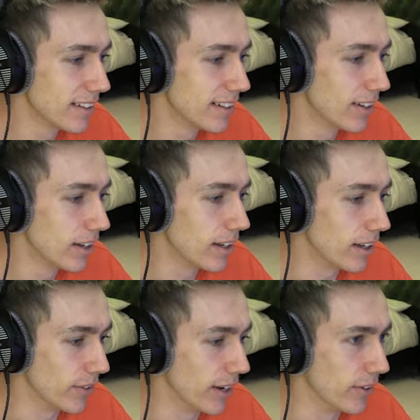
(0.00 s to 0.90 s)
Oh. Ow,
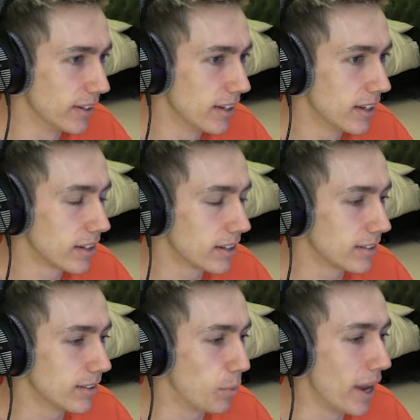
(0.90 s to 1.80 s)
oh, no. Ow,
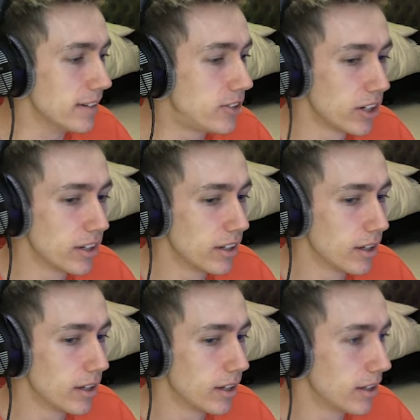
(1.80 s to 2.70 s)
ow. Wind? What?
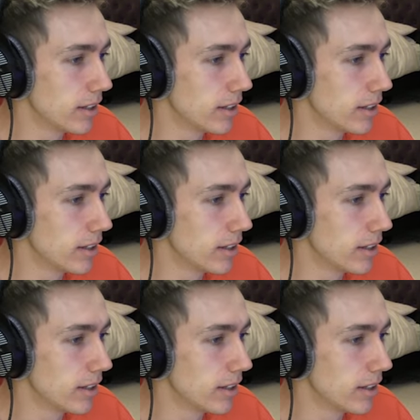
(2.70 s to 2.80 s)
Wait.